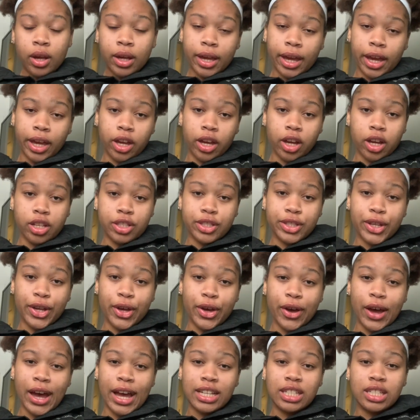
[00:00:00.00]
Okay, y'all. So
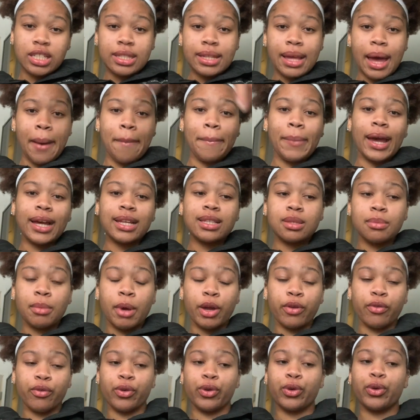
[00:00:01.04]
I just got back to
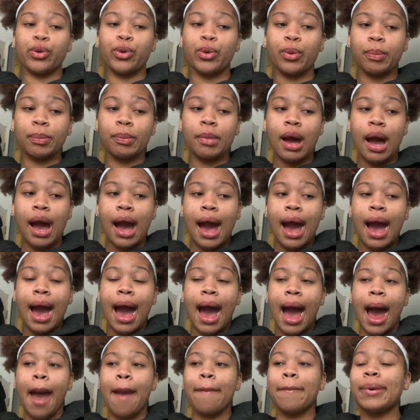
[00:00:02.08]
my room.
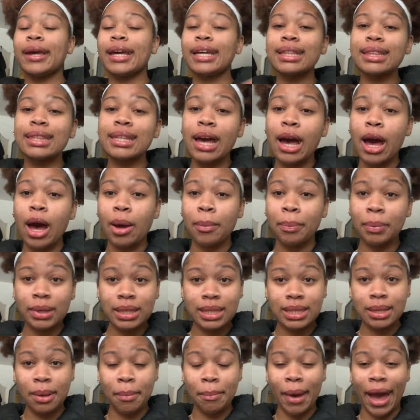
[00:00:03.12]
I picked up
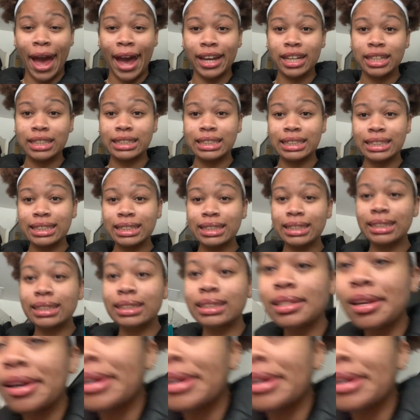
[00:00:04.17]
some packages.